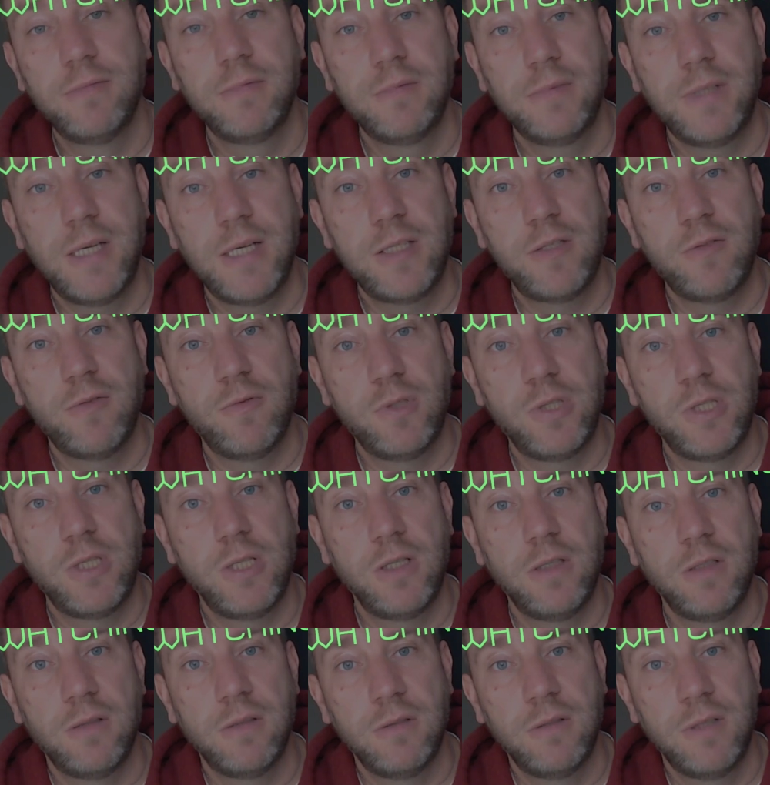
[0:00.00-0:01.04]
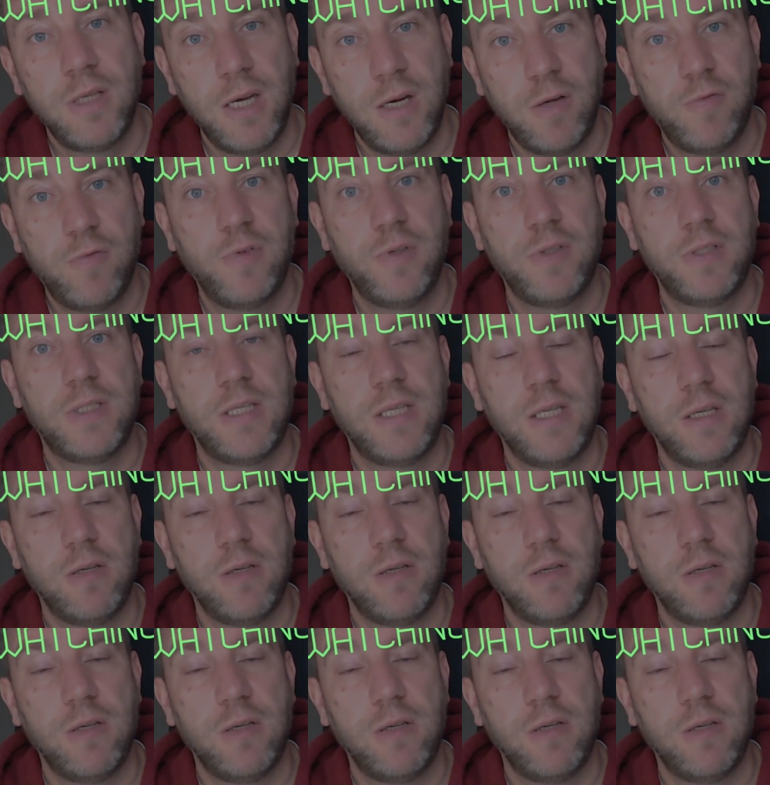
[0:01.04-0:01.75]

Thanks for watching, and hopefully see you